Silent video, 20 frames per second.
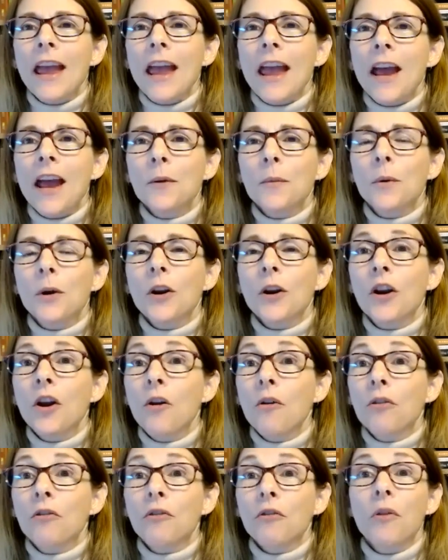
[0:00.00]
And we're going to
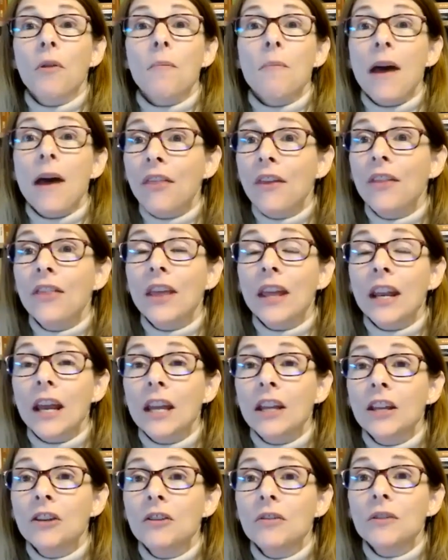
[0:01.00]
go through the method that
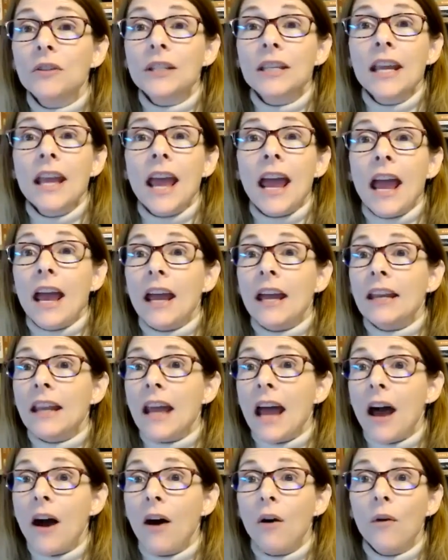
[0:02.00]
I use and
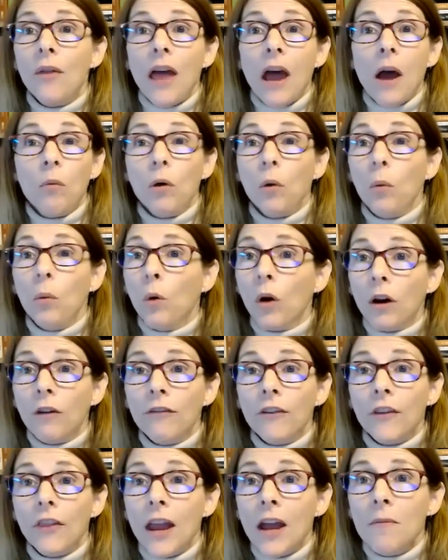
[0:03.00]
how that will work
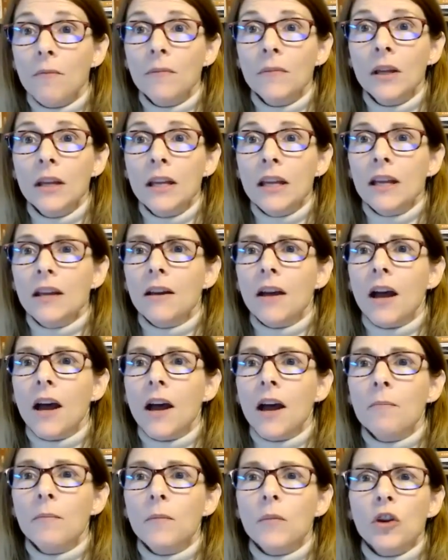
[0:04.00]
for them
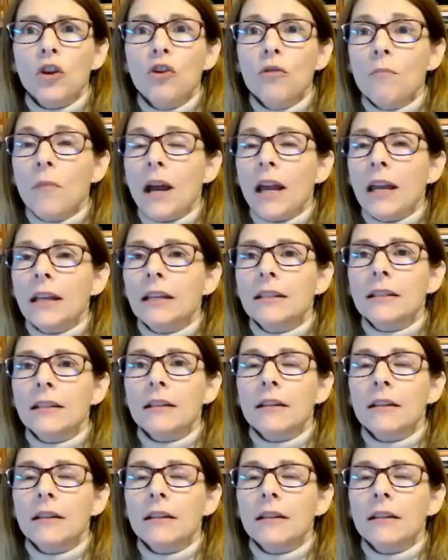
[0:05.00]
um, you might